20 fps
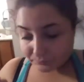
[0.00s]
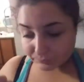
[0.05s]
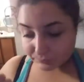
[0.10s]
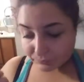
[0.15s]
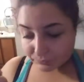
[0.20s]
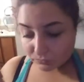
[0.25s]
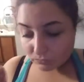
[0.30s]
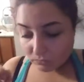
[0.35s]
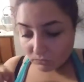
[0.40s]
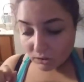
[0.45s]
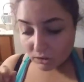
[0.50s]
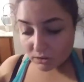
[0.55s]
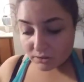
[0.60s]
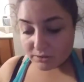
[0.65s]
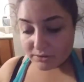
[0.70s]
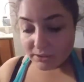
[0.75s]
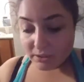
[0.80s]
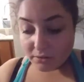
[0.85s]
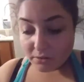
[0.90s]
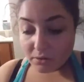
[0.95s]

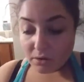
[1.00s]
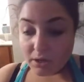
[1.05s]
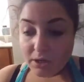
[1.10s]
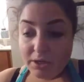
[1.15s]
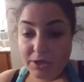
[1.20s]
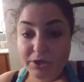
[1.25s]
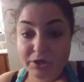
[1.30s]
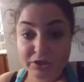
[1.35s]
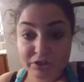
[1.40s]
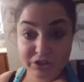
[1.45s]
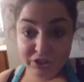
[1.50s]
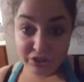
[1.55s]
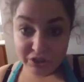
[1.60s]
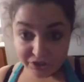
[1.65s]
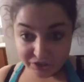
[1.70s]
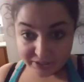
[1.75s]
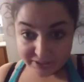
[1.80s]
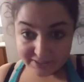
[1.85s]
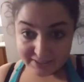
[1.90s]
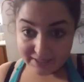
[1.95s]
So you just
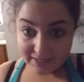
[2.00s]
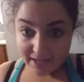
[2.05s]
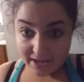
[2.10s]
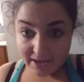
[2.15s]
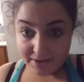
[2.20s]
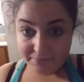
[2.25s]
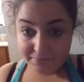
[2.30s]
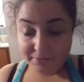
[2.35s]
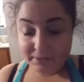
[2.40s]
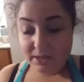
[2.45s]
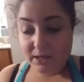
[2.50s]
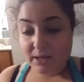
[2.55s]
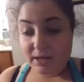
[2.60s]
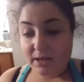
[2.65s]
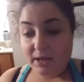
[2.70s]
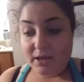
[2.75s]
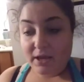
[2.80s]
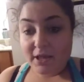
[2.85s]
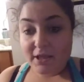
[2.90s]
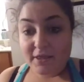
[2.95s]
hook it to that.
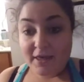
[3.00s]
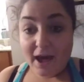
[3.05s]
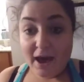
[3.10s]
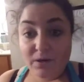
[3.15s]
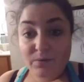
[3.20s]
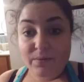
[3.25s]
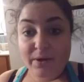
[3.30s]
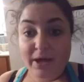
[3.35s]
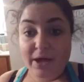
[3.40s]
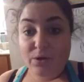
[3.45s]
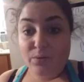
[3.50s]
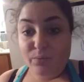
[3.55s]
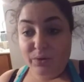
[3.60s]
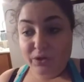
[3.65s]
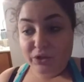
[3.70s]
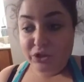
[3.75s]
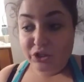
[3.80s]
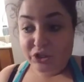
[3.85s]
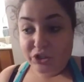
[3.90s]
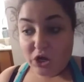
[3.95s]
That way
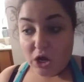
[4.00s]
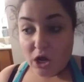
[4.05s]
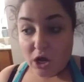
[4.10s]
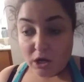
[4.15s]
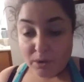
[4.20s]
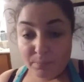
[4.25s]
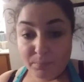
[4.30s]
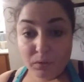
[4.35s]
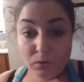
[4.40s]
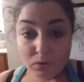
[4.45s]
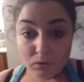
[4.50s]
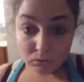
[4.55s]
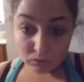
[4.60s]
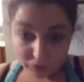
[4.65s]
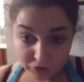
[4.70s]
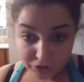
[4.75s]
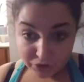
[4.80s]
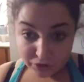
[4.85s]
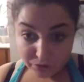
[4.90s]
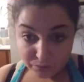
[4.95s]
when the dog
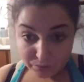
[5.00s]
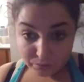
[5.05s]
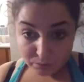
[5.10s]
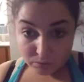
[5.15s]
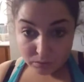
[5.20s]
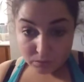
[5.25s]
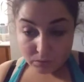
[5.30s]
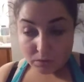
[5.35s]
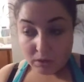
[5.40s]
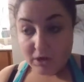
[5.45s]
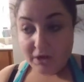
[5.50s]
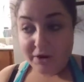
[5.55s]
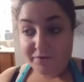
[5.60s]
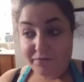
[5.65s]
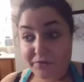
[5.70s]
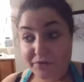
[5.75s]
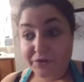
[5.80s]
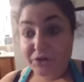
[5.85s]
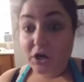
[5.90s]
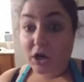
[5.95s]
pulls you, or
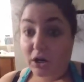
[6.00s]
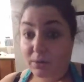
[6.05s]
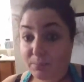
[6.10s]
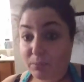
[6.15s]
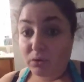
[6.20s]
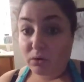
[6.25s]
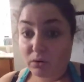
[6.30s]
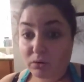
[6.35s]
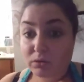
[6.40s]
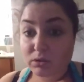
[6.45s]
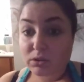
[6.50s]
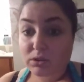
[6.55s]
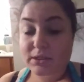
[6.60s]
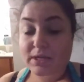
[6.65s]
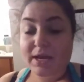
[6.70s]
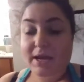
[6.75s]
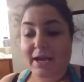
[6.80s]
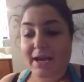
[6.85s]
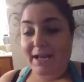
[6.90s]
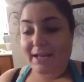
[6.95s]
if the dog pulls,
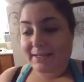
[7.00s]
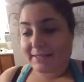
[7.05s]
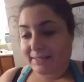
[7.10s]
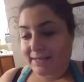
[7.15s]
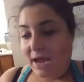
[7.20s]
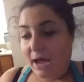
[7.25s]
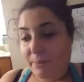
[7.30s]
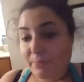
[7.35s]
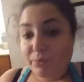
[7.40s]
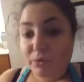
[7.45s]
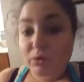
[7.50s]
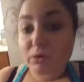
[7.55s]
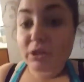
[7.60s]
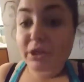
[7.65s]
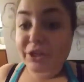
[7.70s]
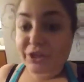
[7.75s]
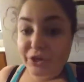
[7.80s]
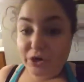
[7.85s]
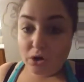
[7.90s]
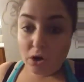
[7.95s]
it's not
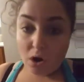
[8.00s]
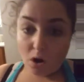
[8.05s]
pulling your